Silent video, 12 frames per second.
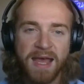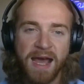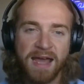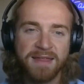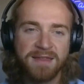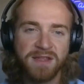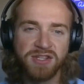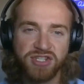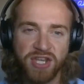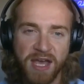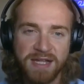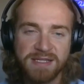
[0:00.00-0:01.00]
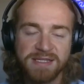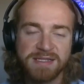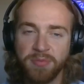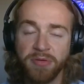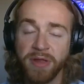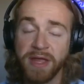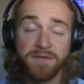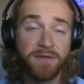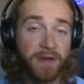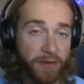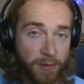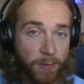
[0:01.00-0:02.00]
I think the Jets played
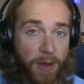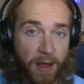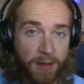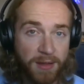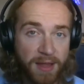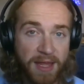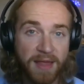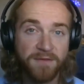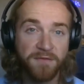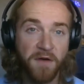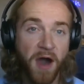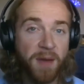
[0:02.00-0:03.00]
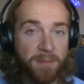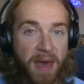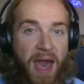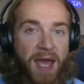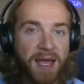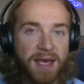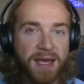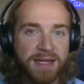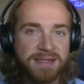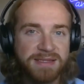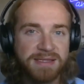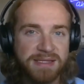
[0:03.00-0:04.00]
very well, fought back
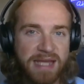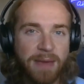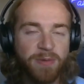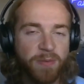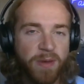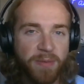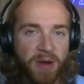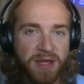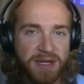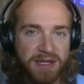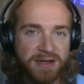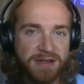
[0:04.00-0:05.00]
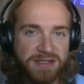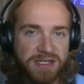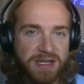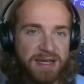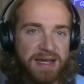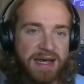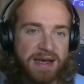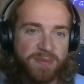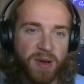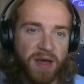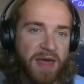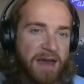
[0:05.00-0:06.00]
against the Tampa Bay Buccaneers,
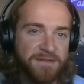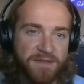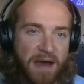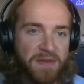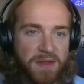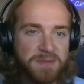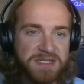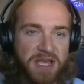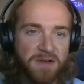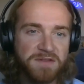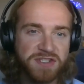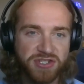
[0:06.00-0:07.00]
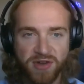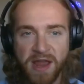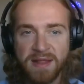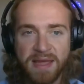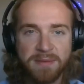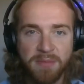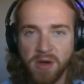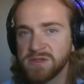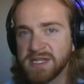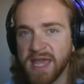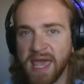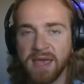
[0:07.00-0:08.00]
but have found themselves trailing
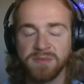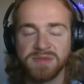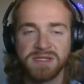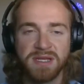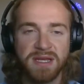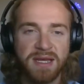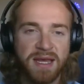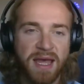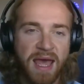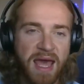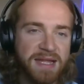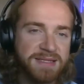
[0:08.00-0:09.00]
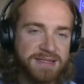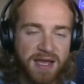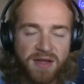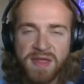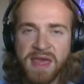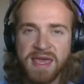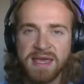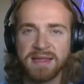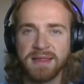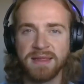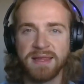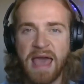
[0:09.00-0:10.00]
most games. And until they
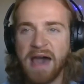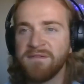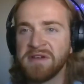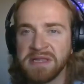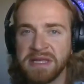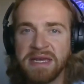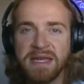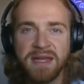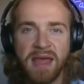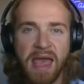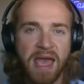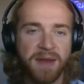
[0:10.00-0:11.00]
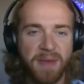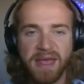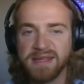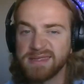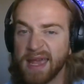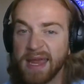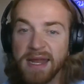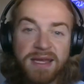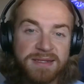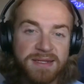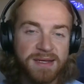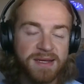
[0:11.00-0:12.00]
can have a lead and maintain
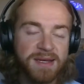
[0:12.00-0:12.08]
it,